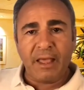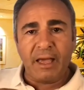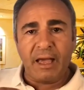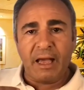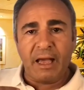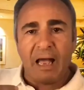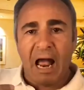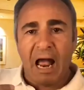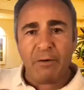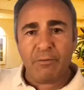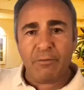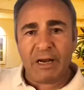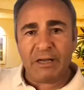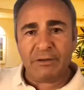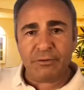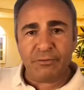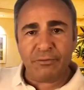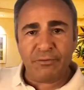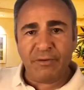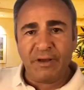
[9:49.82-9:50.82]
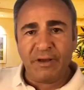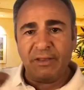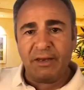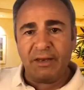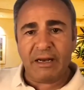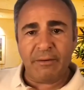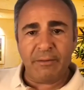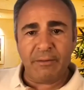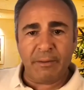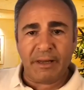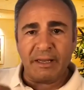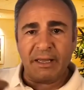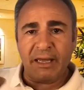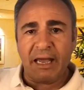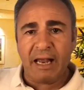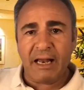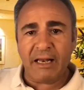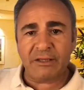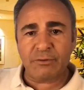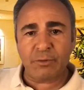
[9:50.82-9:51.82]
and retrofitting
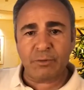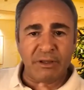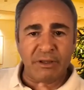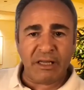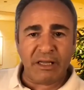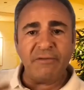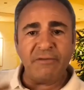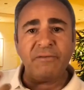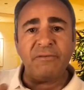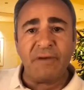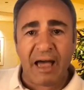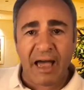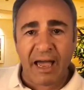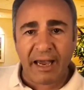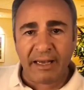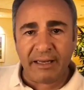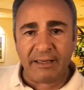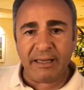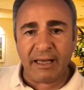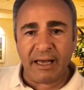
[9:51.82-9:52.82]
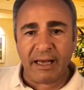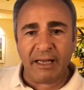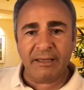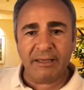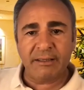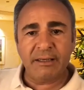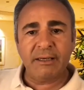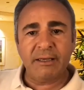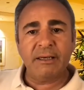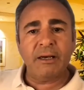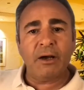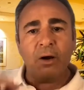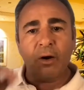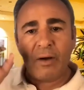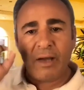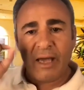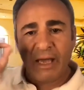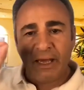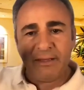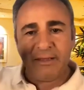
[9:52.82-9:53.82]
everybody else when they find that,
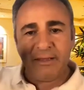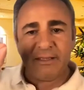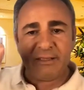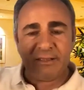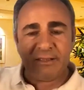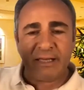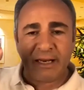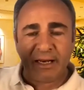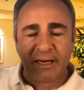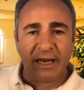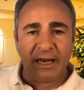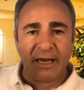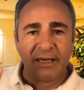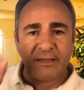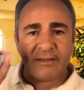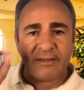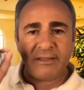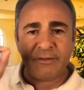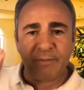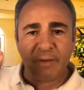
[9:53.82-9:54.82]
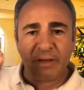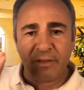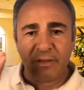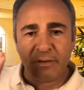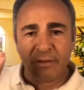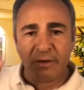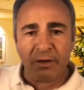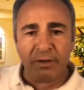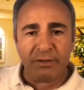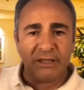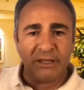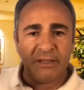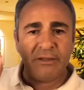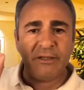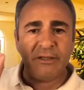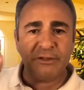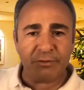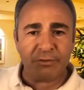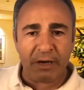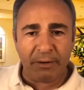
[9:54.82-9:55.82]
okay, this technique, this methodology,
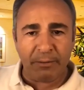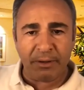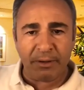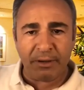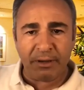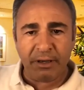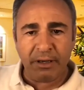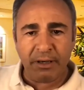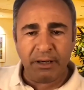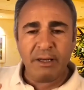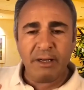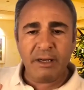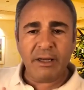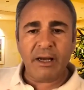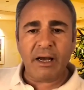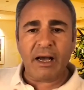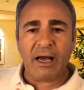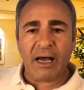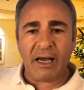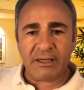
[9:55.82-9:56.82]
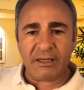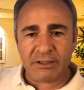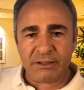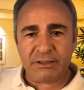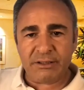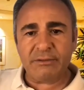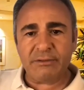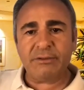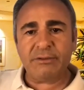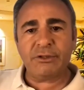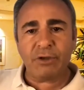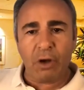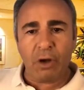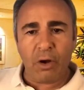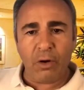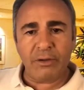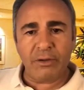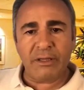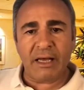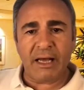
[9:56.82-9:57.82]
this driver has
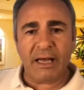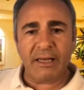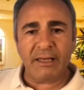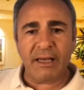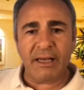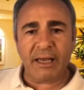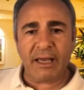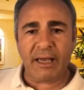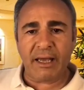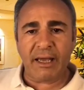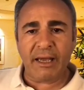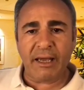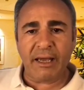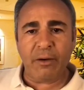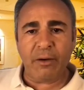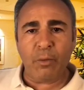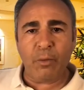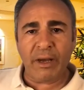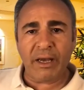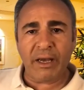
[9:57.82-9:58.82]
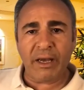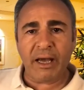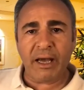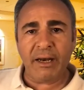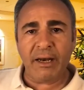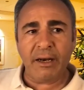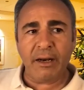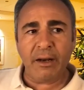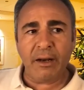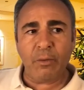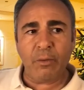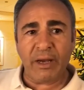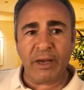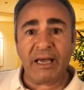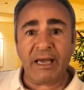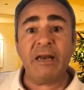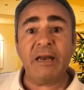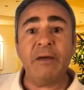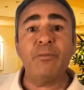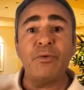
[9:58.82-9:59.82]
shown that we can
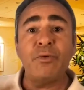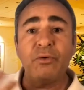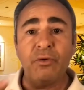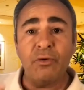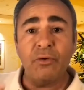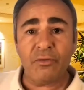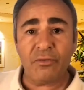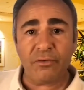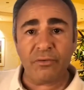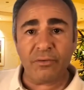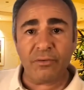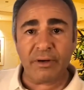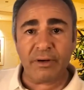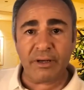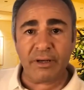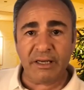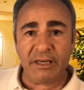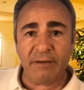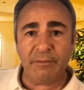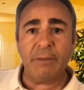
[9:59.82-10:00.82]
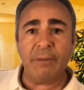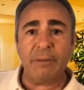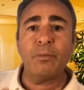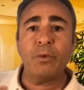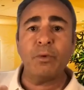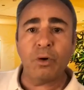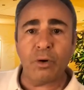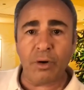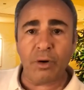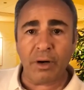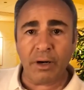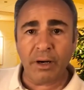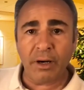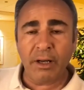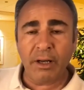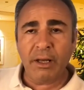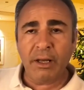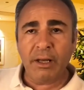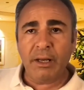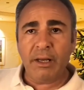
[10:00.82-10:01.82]
improve even more
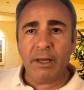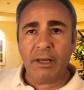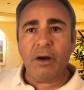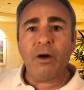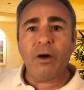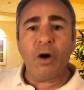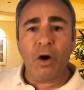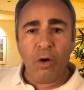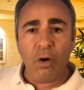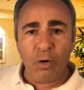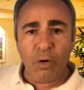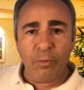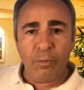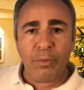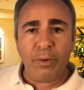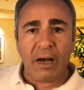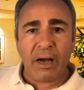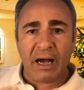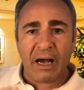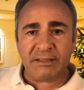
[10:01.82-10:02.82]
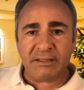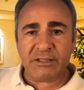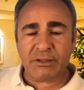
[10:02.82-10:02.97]
hope at